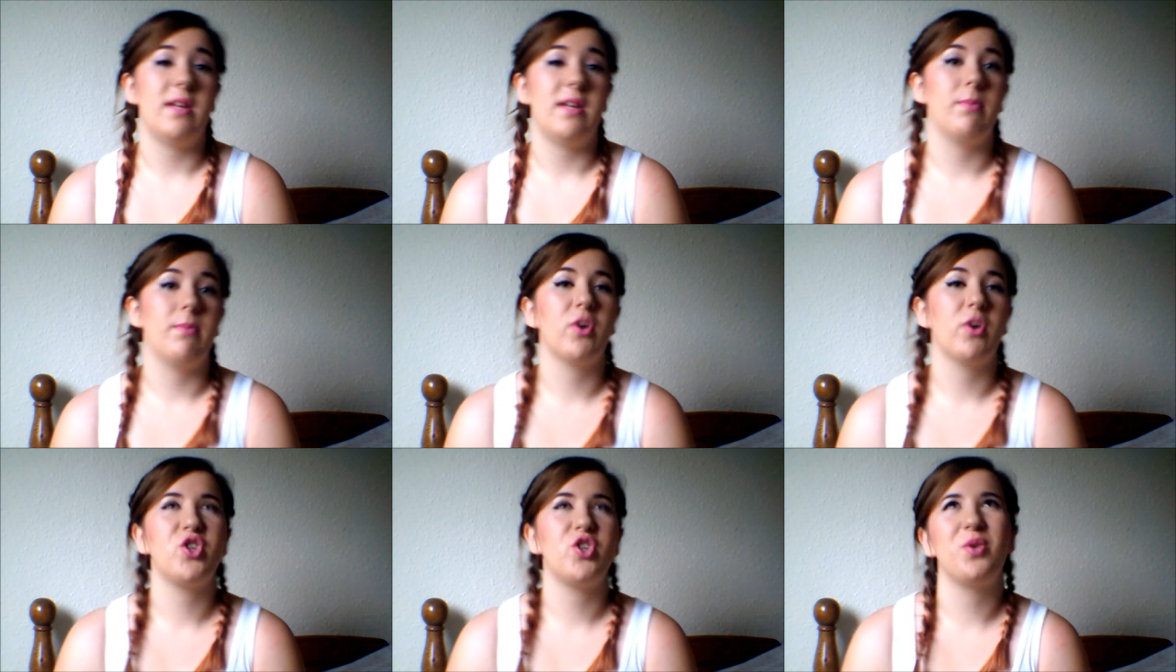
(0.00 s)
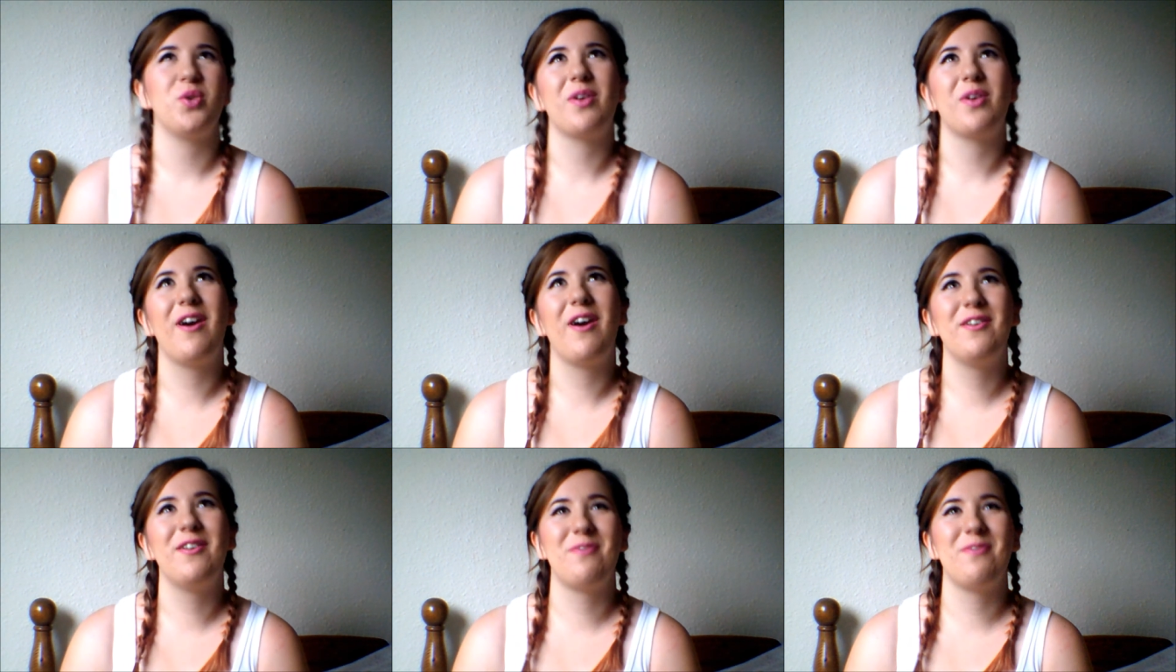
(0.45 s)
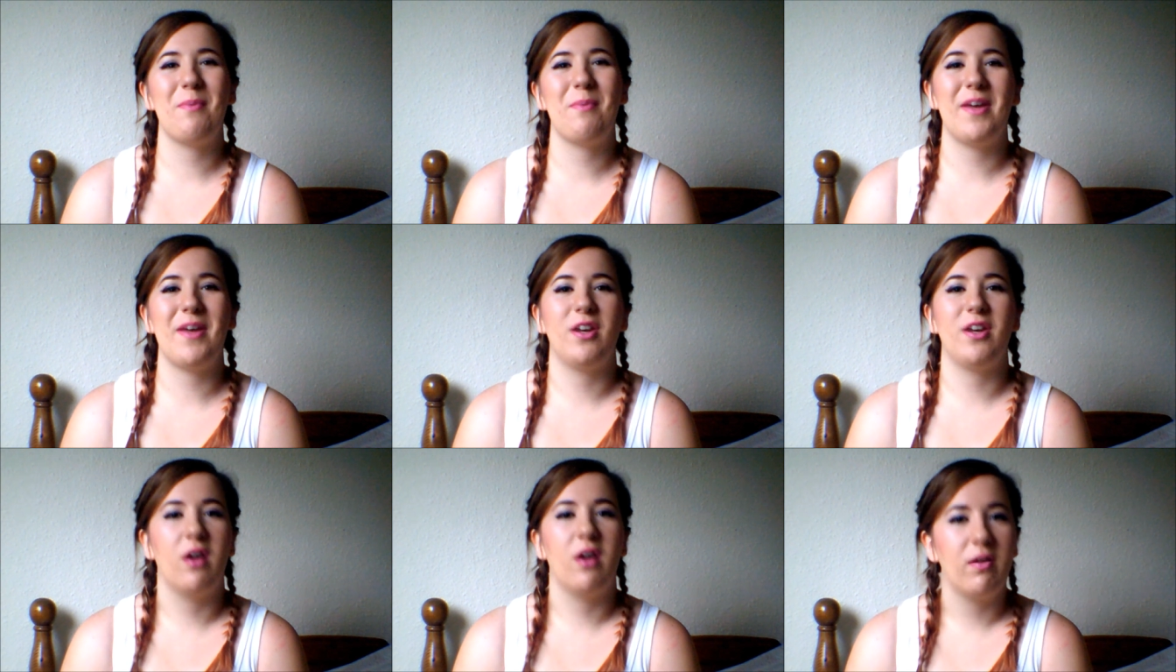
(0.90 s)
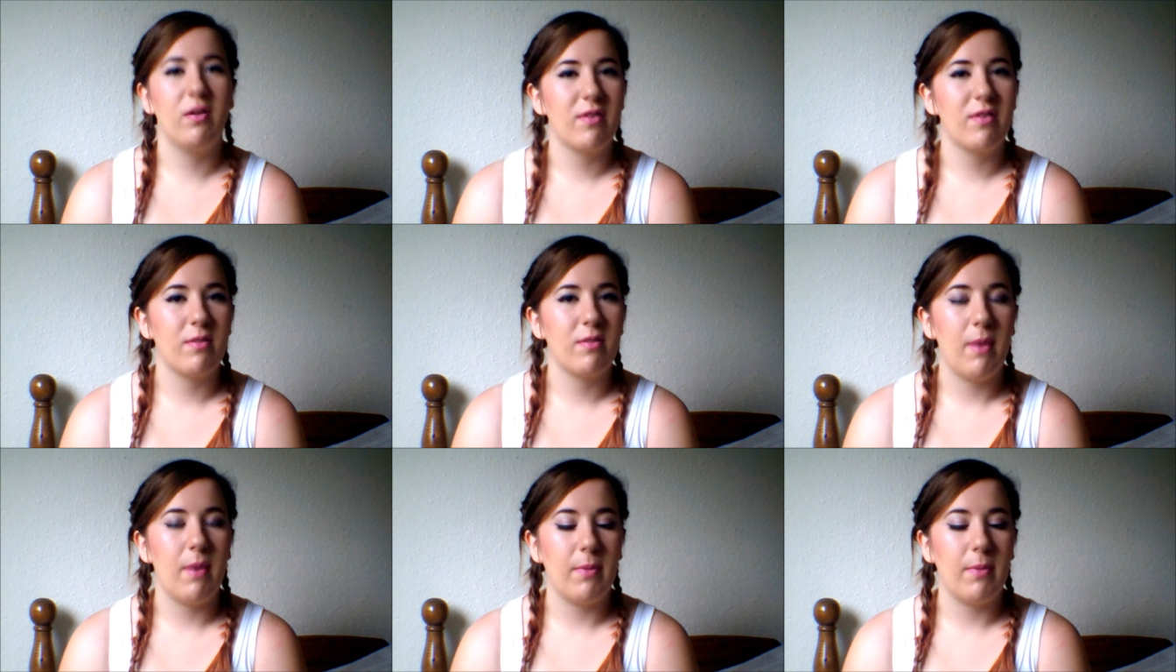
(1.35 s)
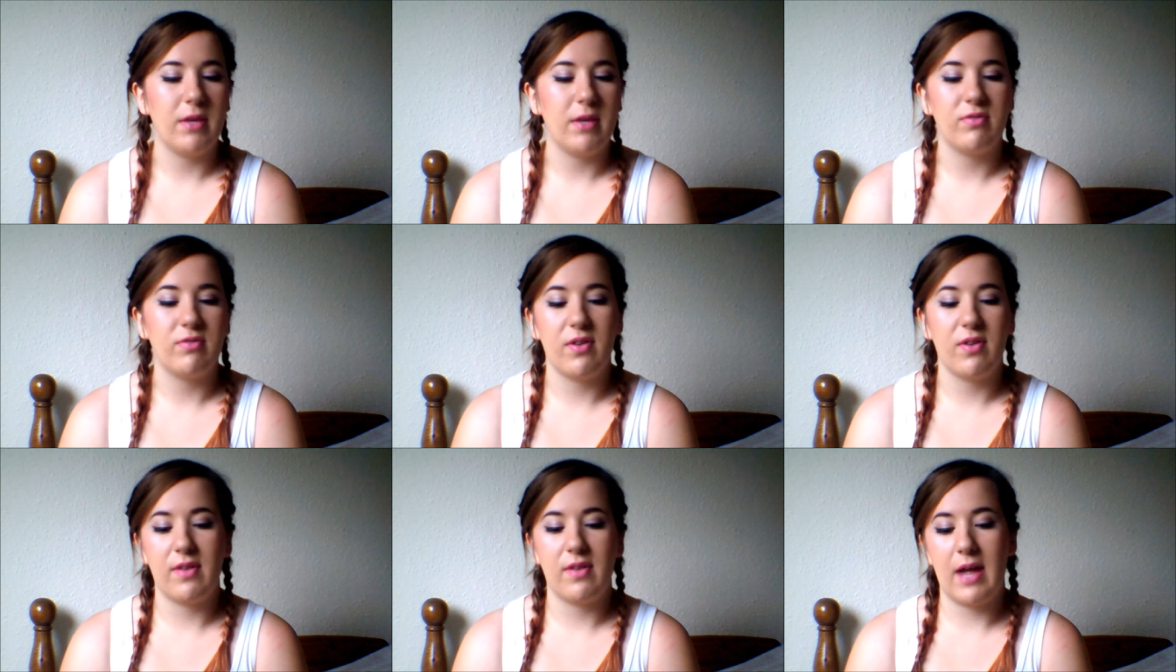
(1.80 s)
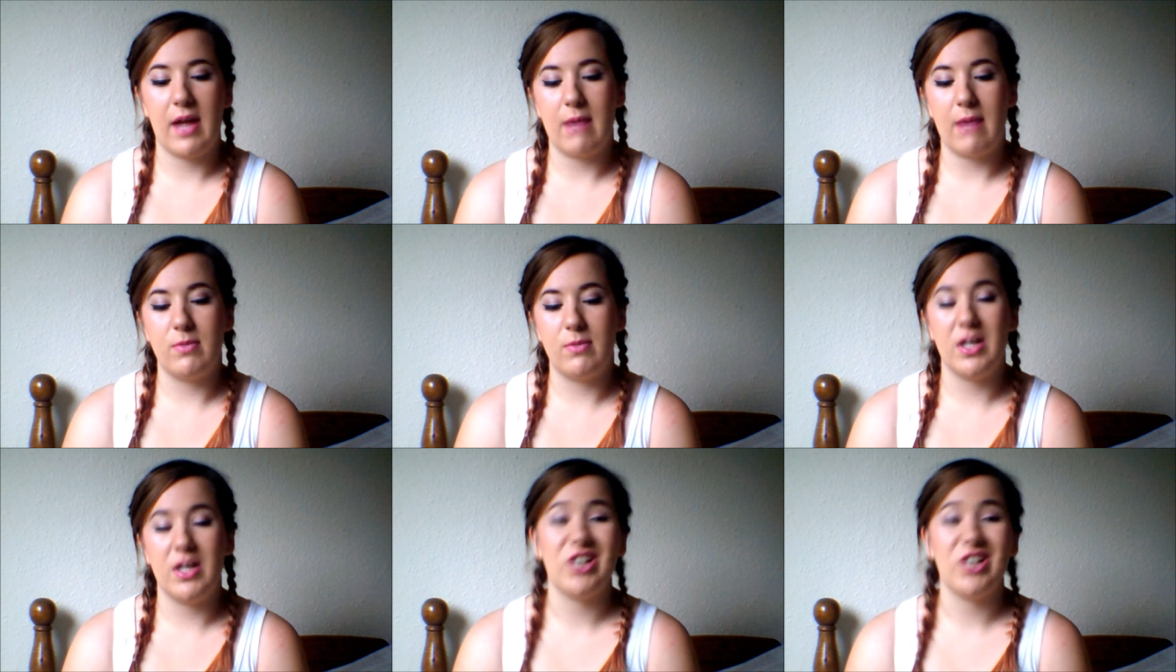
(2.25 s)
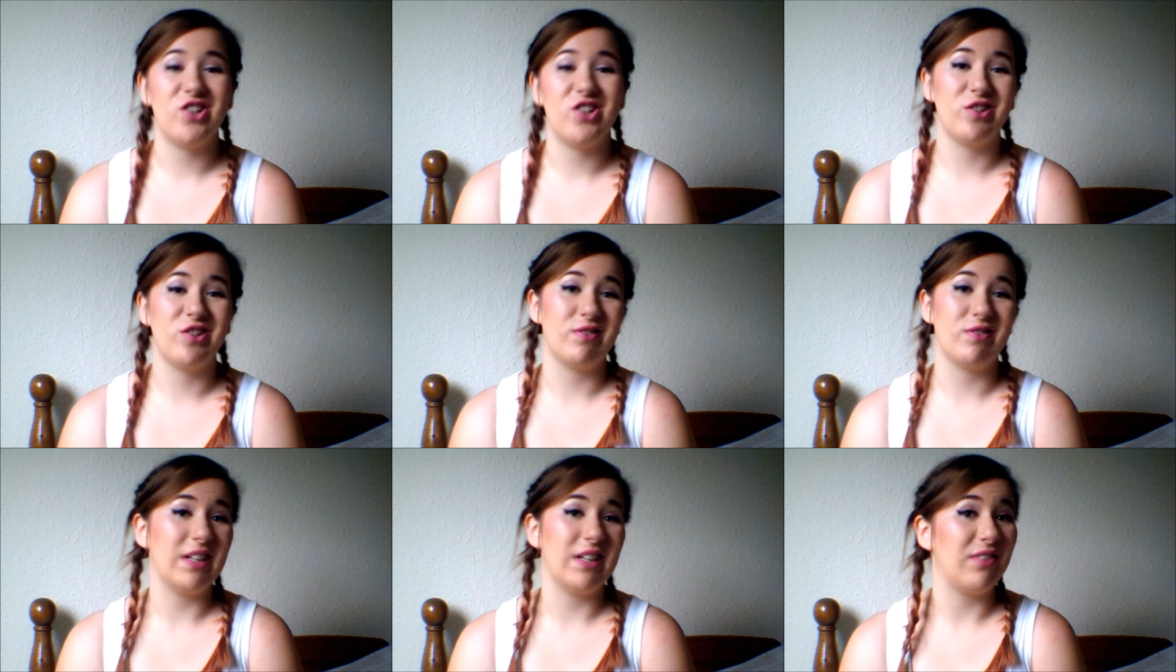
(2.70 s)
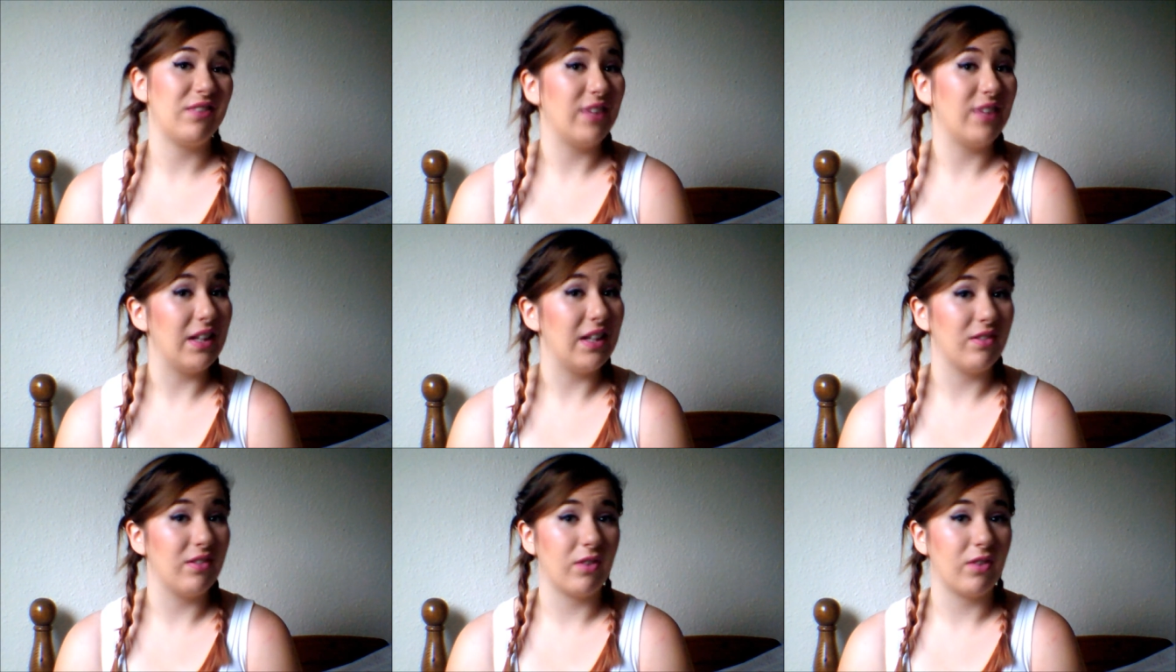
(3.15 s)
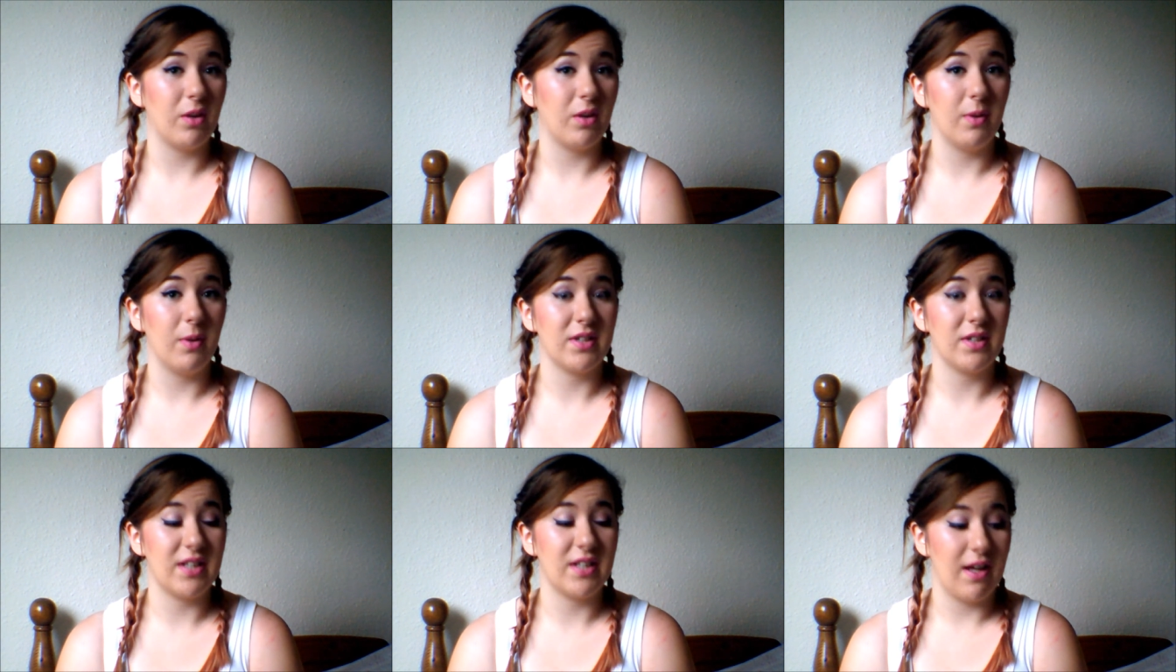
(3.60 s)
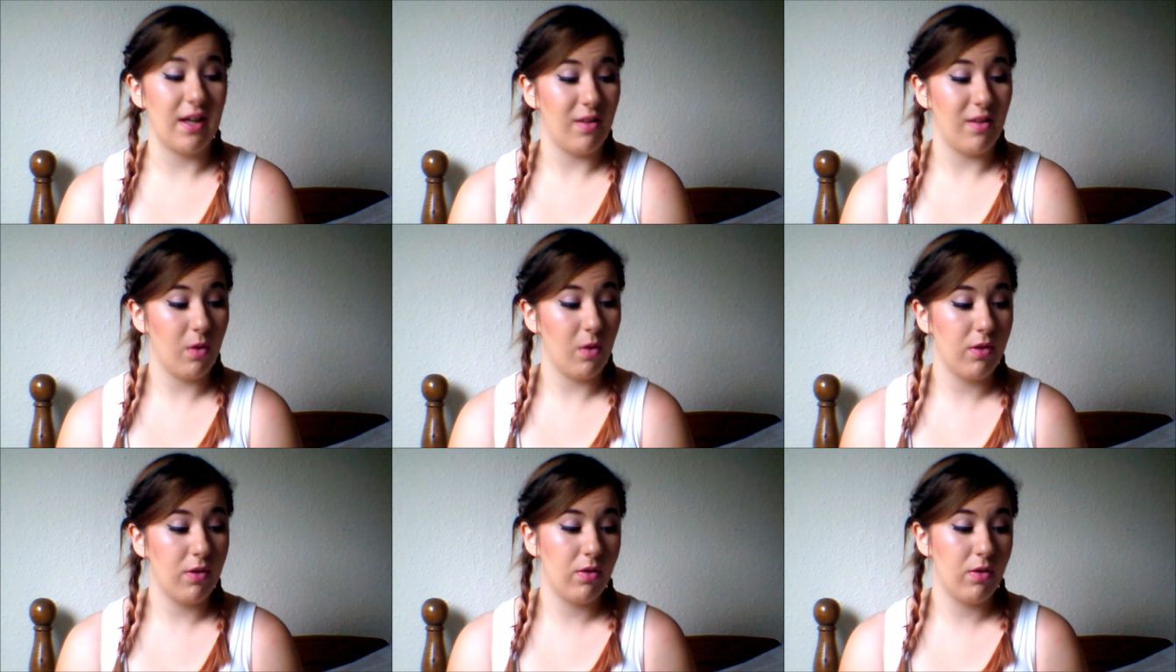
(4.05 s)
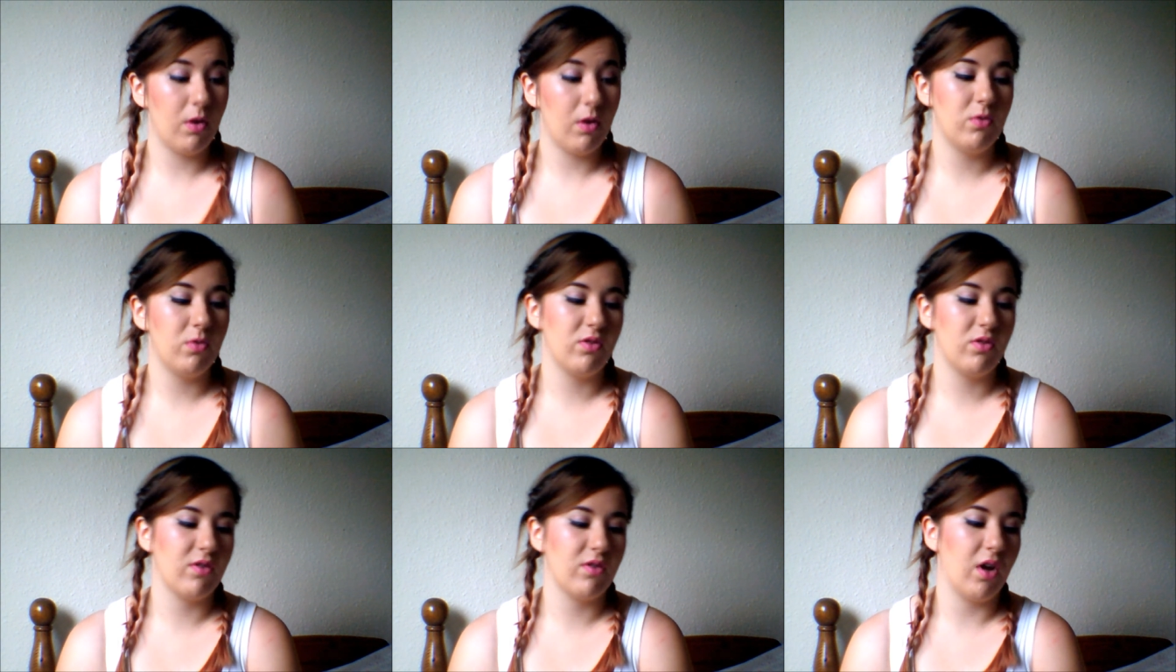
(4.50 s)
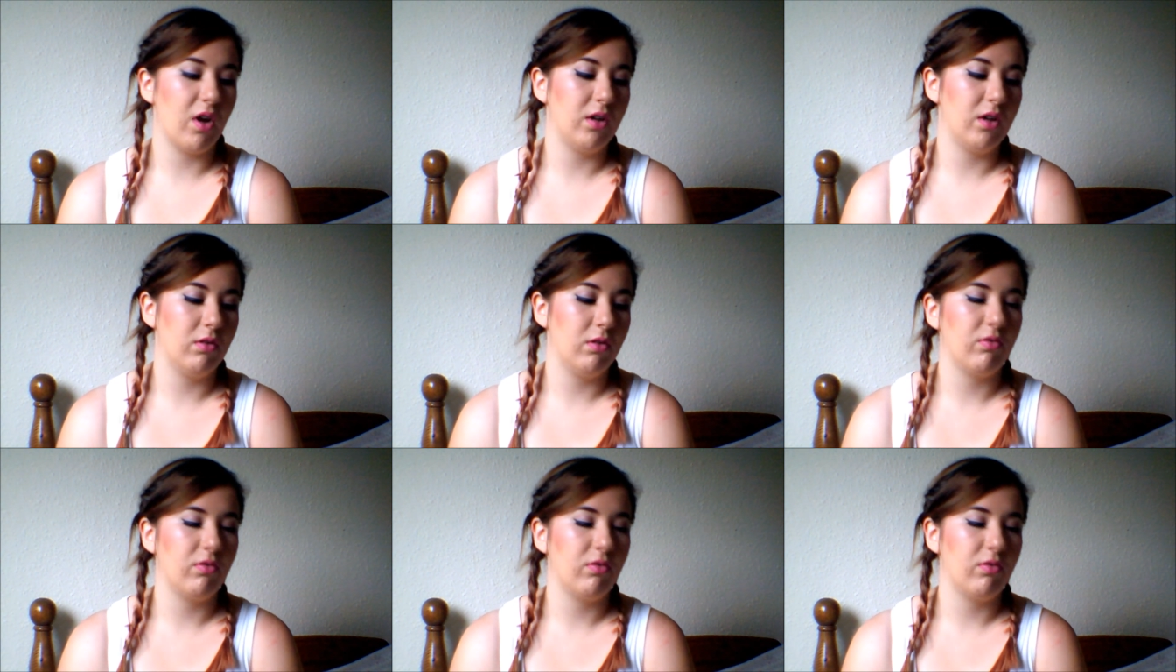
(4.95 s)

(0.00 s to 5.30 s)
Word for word: but she's kind of a bit nervous about being in front of the camera and she's not really feeling very well today, so I thought I'd just kind of